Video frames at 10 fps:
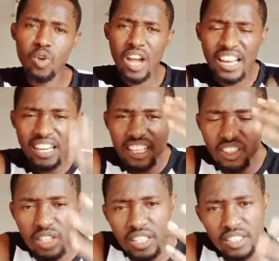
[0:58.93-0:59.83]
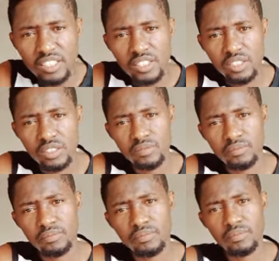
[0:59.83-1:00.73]
Go and learn trade.
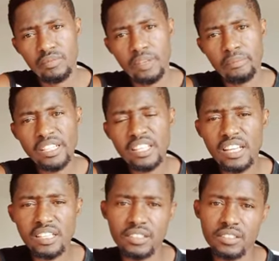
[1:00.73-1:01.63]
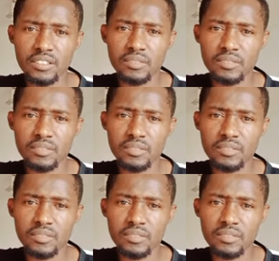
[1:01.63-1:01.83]
My dear,